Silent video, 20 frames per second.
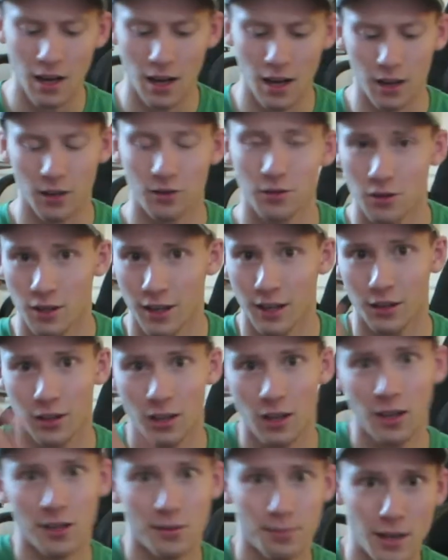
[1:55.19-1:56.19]
And also check out the
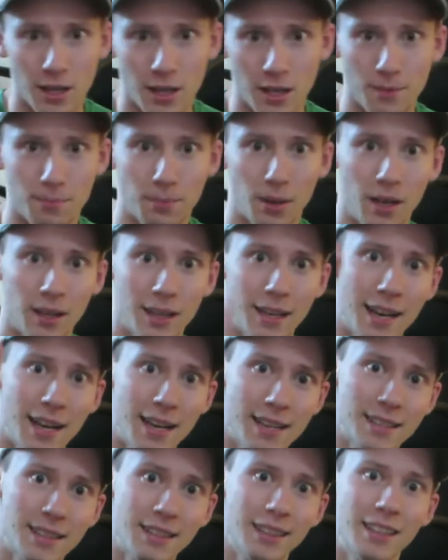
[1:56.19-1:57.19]
College Made Easy
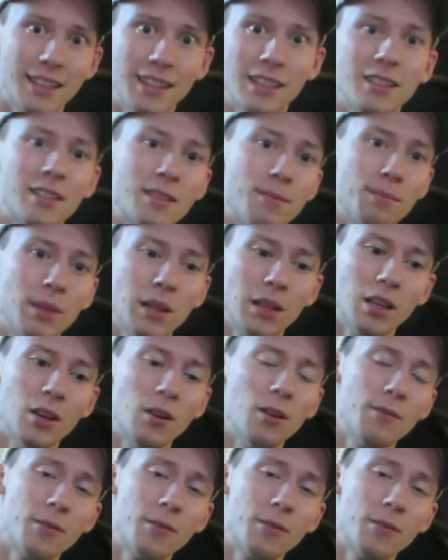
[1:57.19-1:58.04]
podcast linked below.